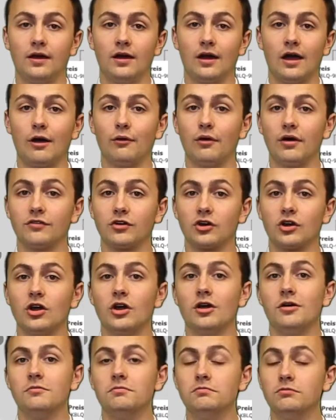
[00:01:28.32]
However,
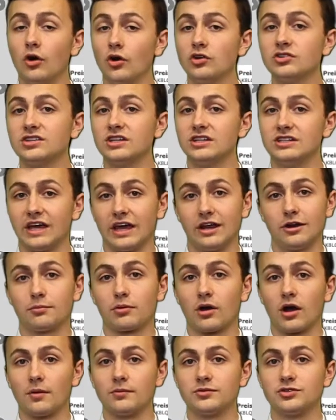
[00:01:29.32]
most of the data
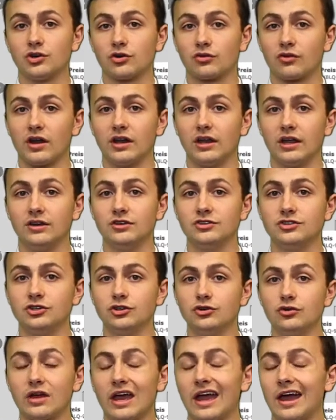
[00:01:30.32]
problems you'll run
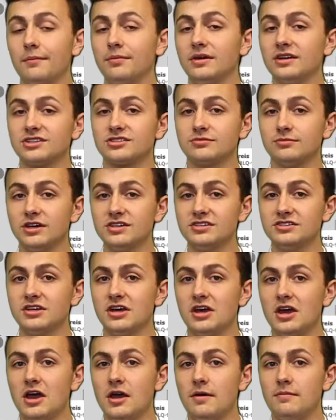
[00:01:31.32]
into can't be dismissed
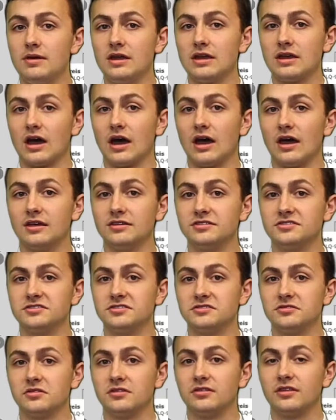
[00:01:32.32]

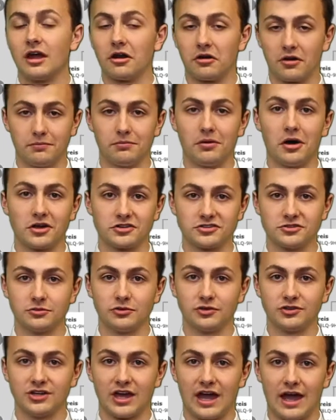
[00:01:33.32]
because they're
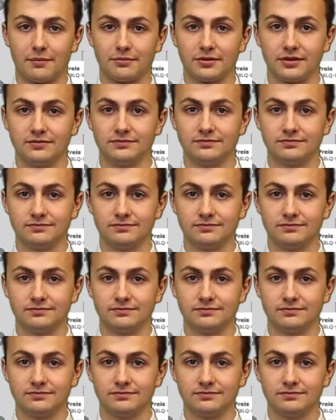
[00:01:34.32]
impossible to happen.